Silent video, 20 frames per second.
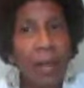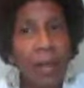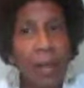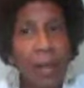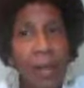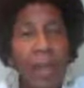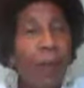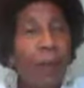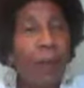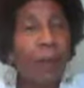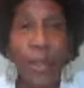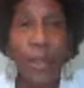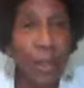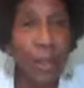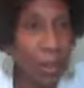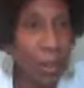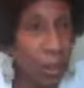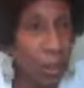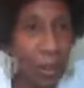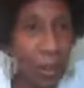they're for
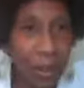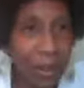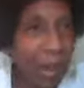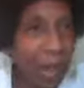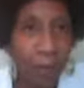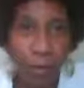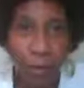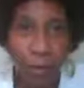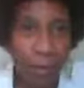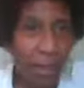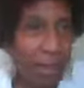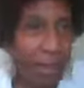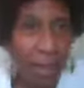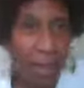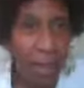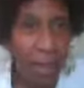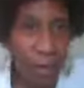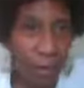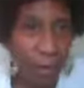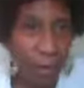you, not for me.
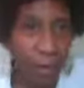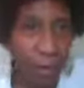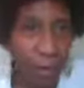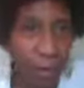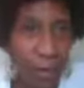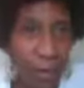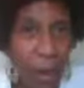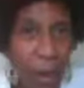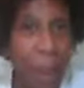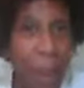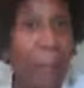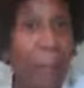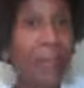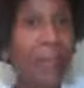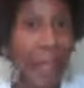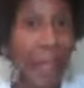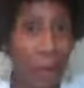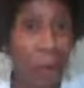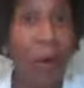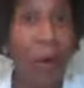They're for you, but
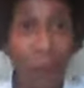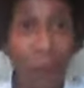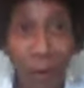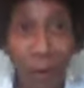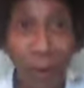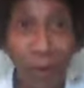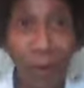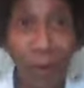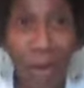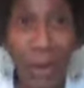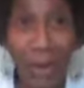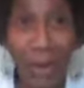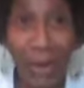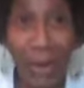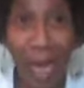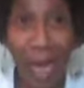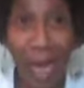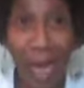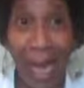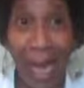they were for her too,
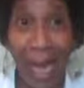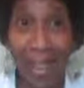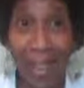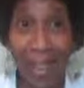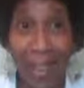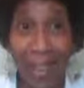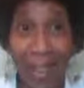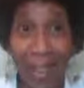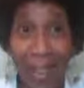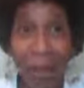actually.